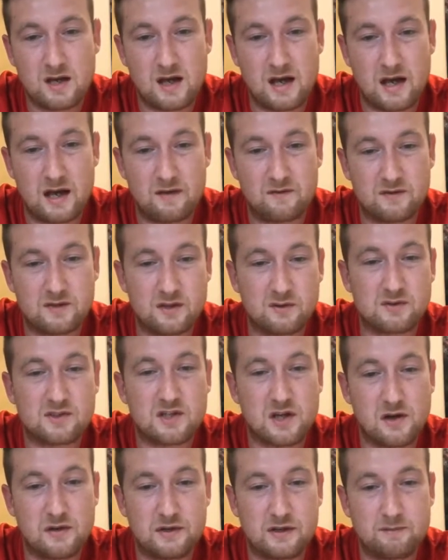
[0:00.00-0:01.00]
and he'll
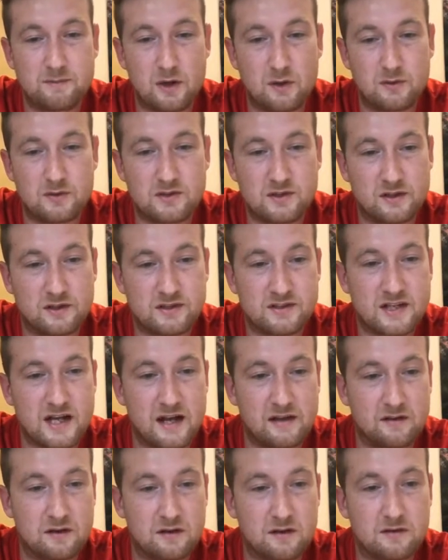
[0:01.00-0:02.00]
certainly bolster the
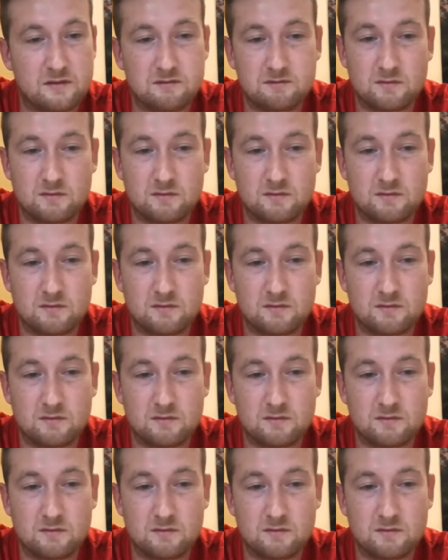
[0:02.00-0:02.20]
standard